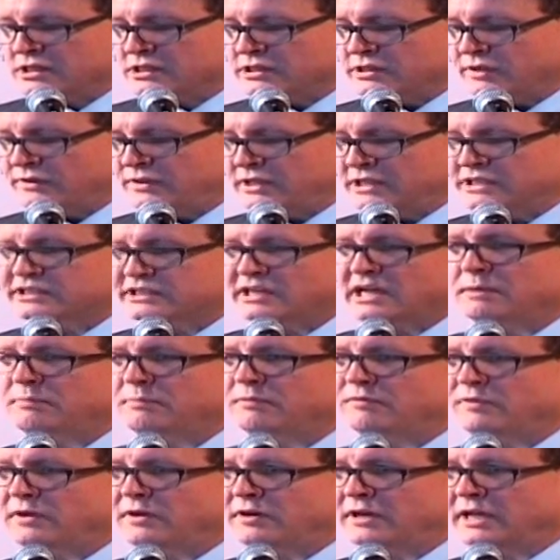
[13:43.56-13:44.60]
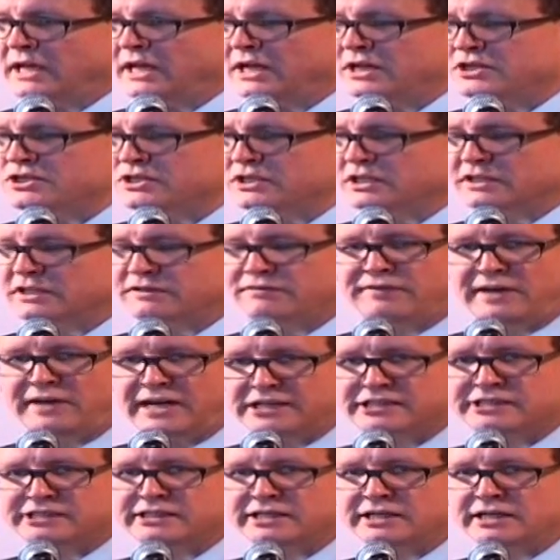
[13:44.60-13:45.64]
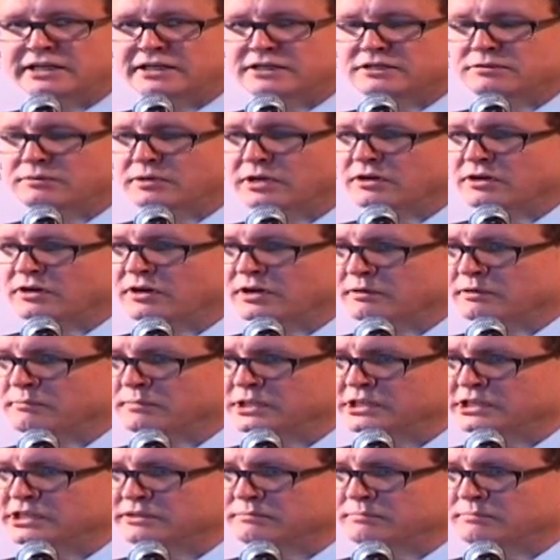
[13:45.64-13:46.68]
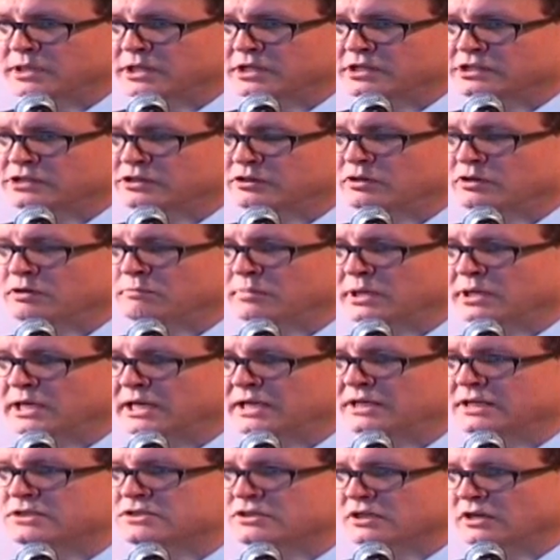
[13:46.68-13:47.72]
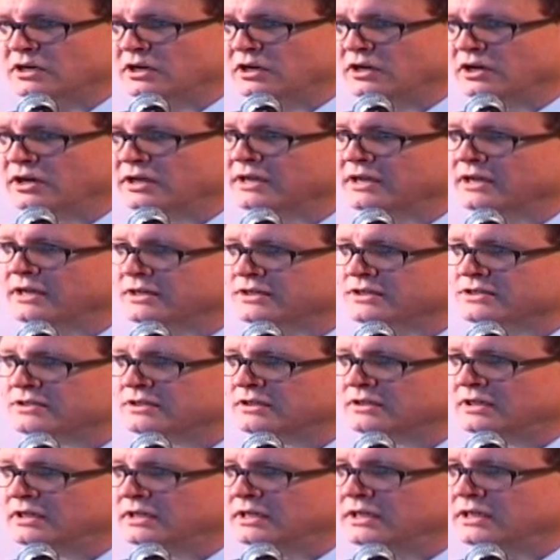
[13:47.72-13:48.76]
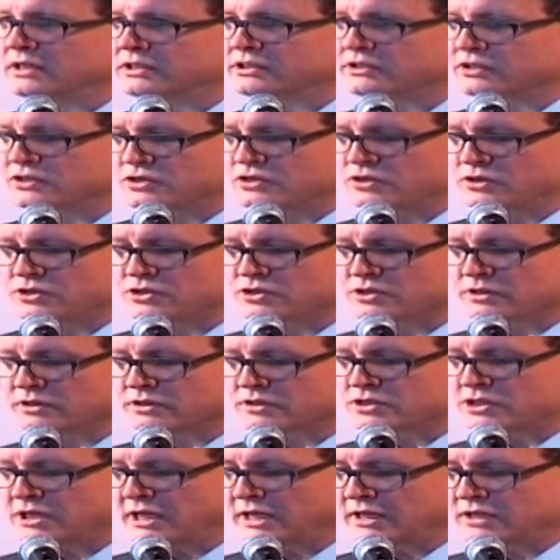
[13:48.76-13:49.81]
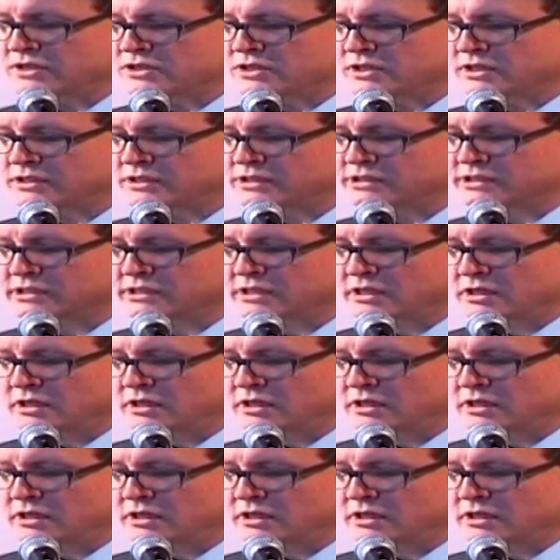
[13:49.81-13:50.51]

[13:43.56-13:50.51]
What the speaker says: So this type of variation is fascinating to economists because you can begin to look at institutional changes,